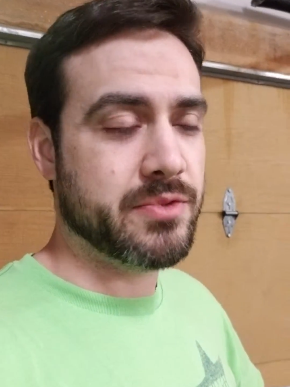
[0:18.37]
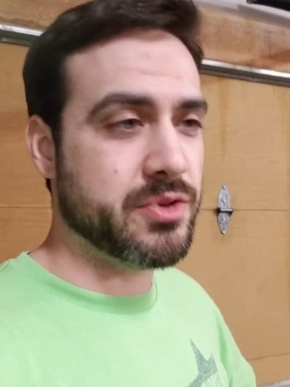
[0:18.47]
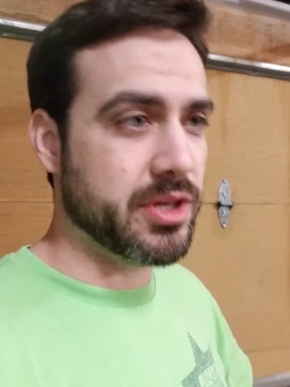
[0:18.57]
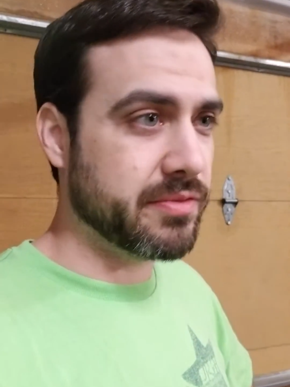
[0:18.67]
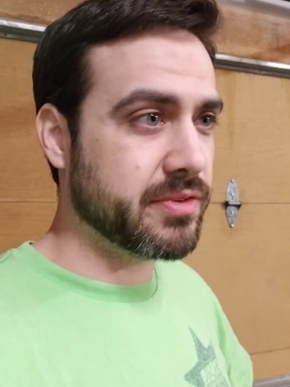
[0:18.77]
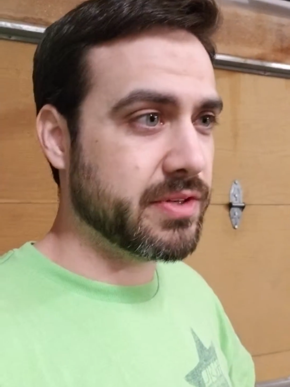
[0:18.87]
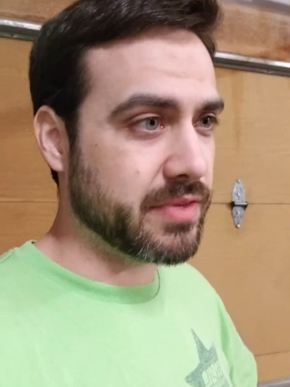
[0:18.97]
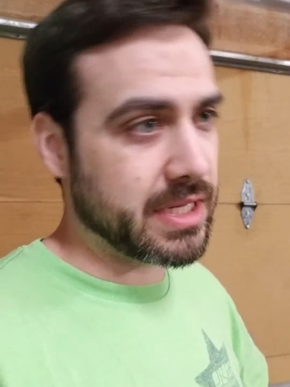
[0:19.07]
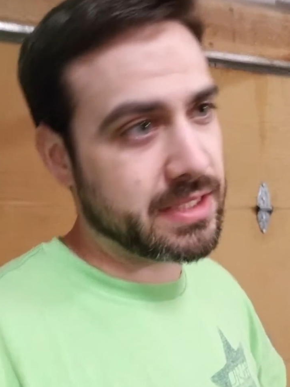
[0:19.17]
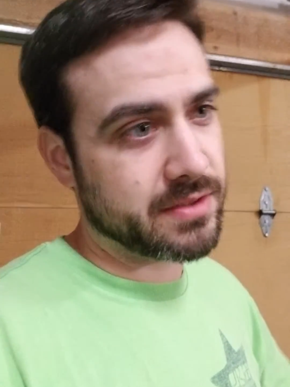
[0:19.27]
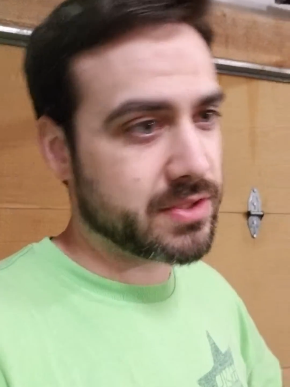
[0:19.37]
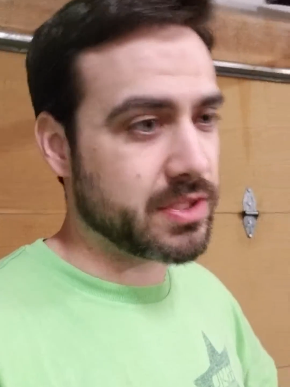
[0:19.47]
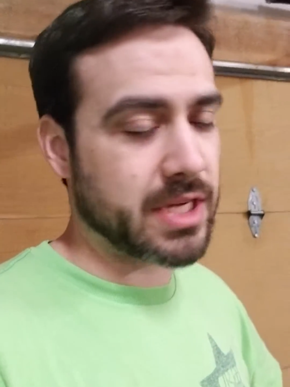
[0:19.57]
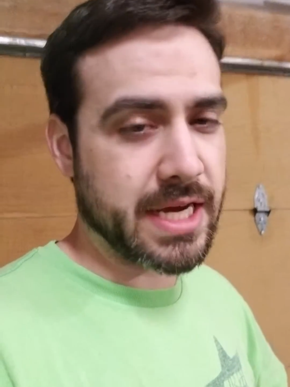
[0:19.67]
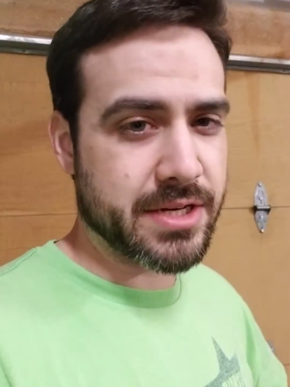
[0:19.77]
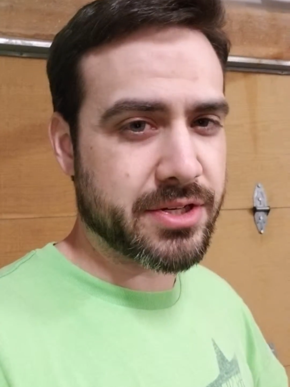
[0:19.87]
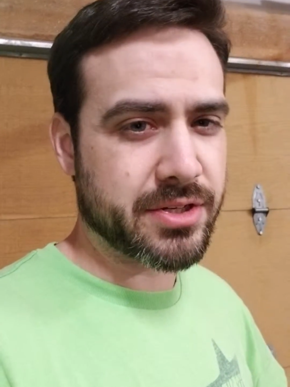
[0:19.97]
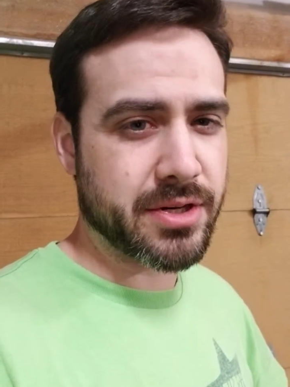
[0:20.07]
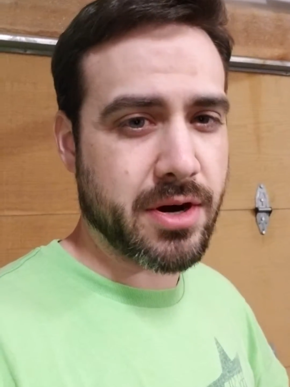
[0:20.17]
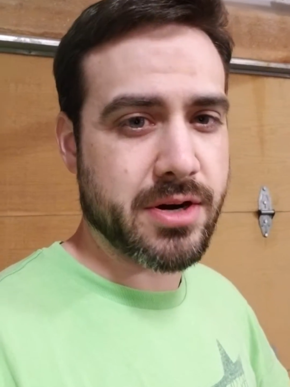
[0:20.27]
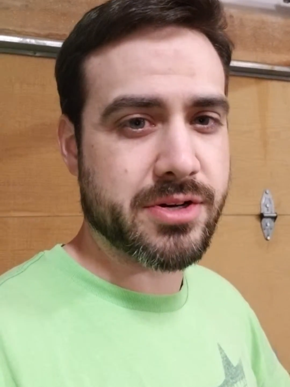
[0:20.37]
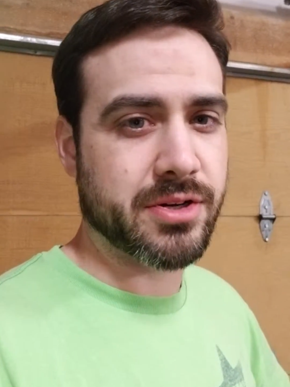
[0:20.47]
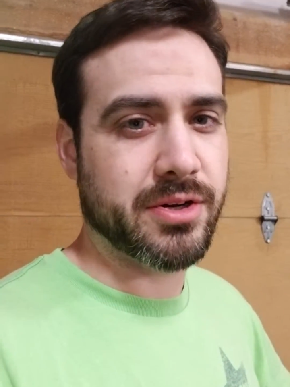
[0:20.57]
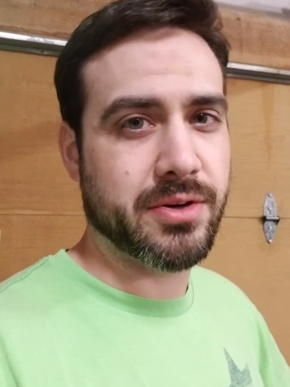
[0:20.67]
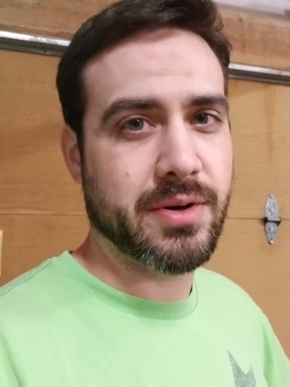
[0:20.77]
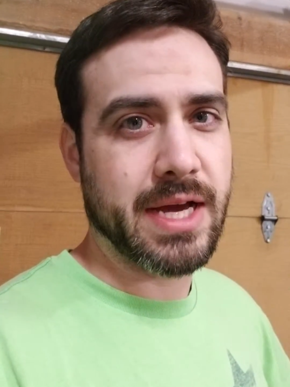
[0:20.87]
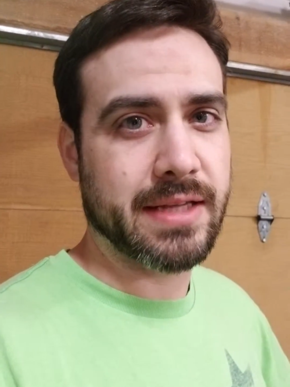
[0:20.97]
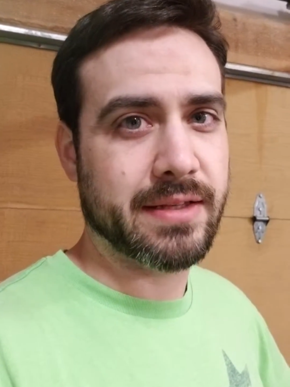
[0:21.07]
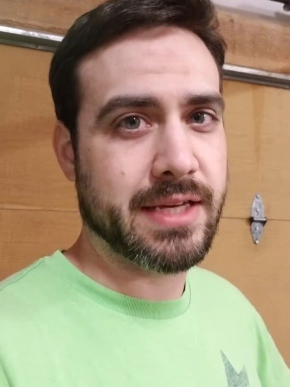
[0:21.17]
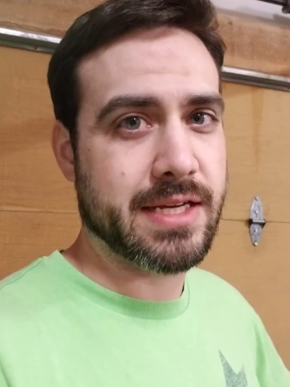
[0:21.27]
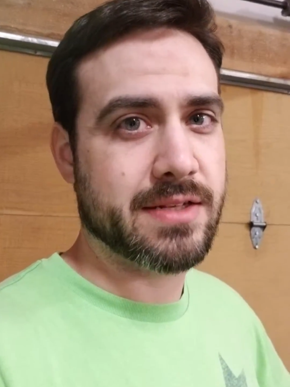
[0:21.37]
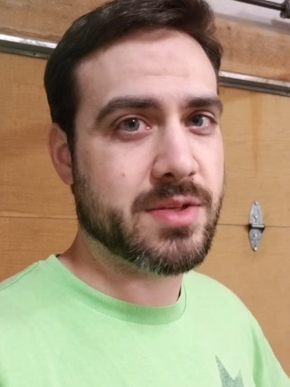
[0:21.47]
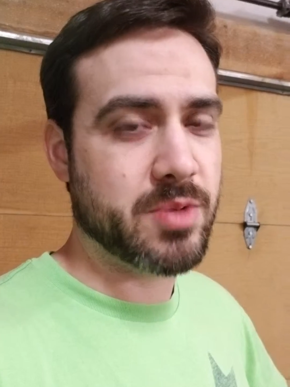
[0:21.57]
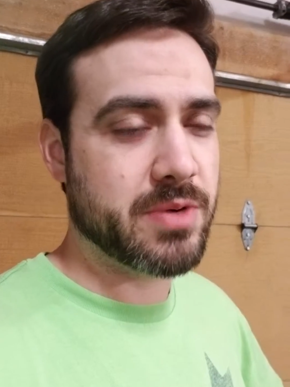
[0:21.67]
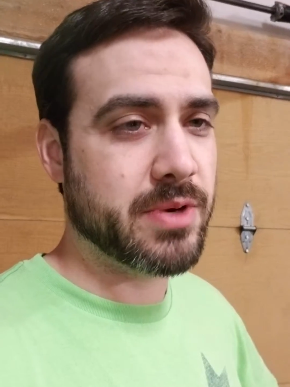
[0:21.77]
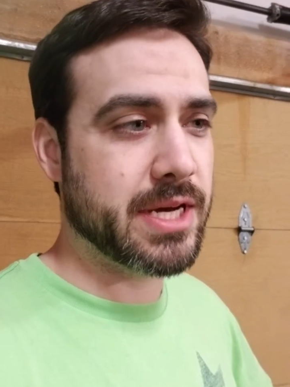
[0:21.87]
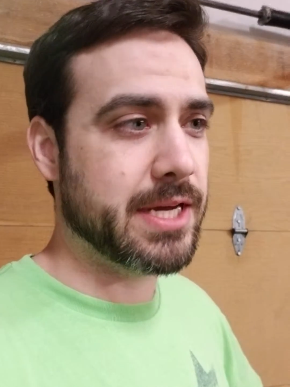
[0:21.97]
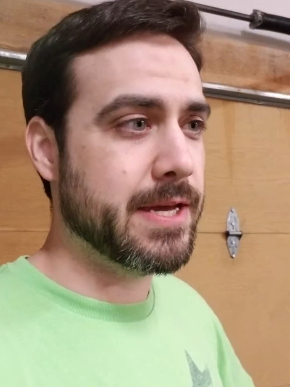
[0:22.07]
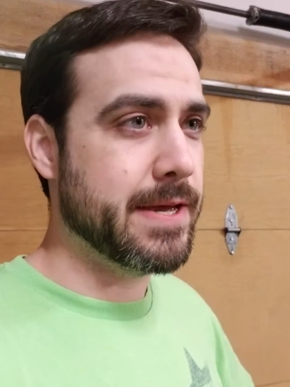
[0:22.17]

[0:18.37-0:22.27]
drift event slash car show at the Kansas Speedway